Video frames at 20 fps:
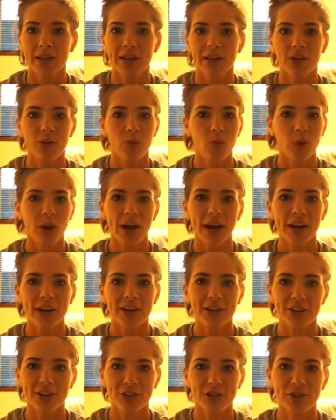Like, why
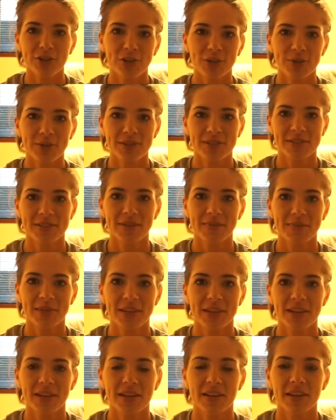are you doing
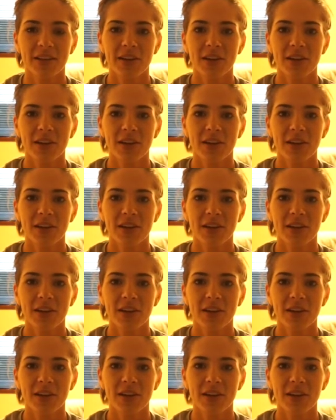something?